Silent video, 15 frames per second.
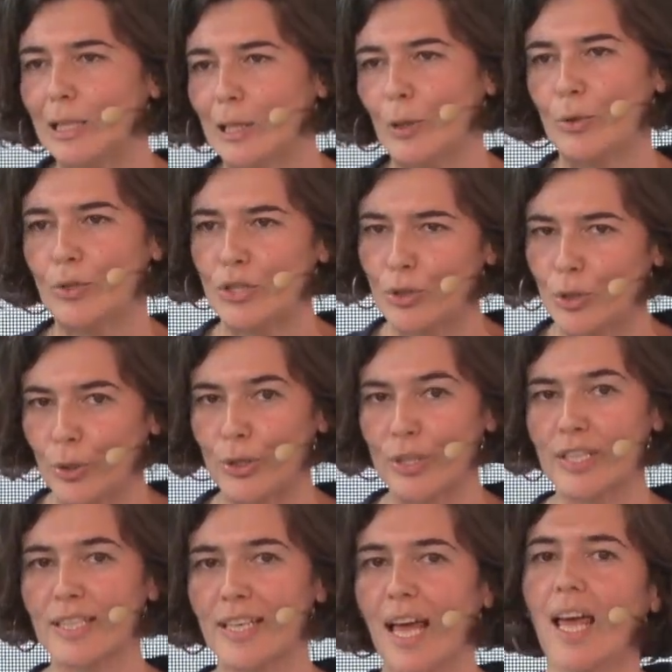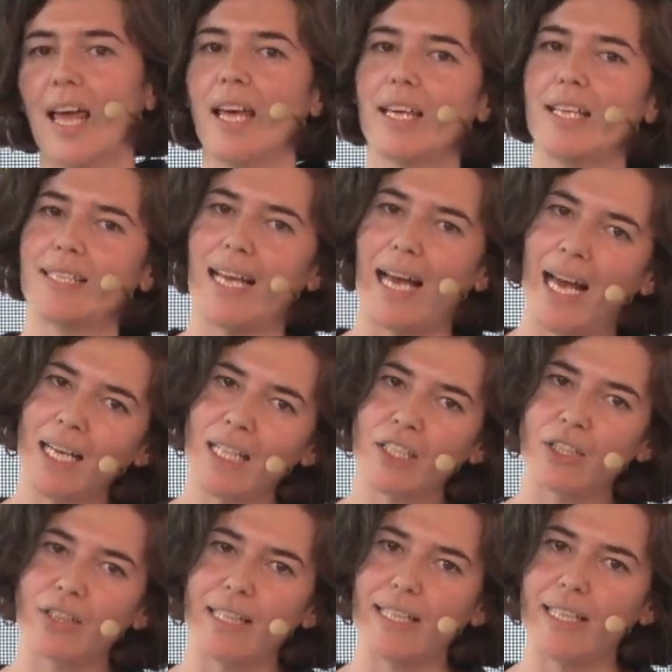closed doors is
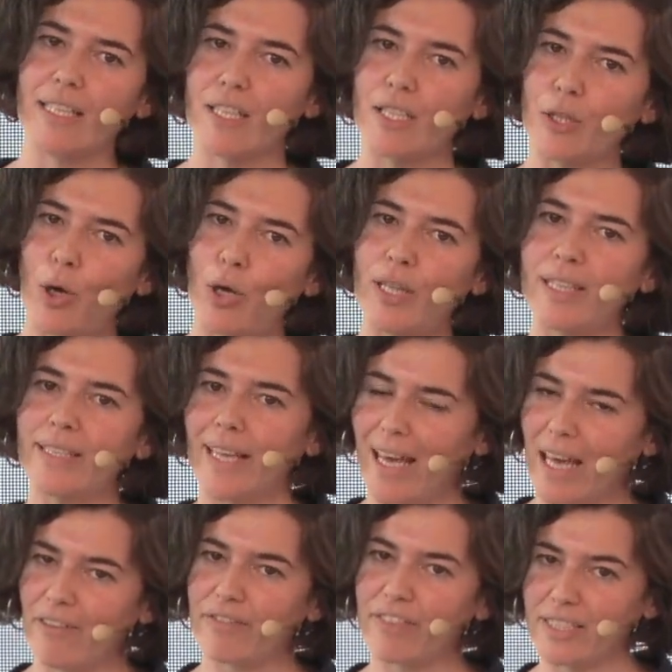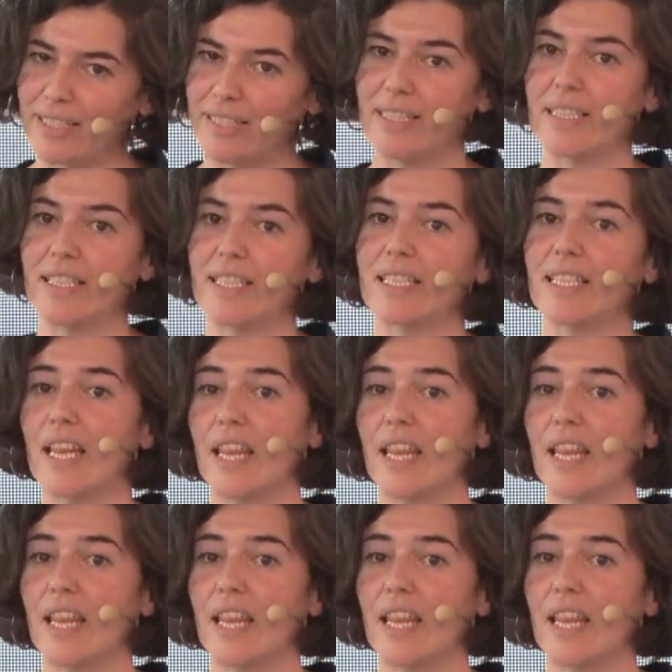actually solid evidence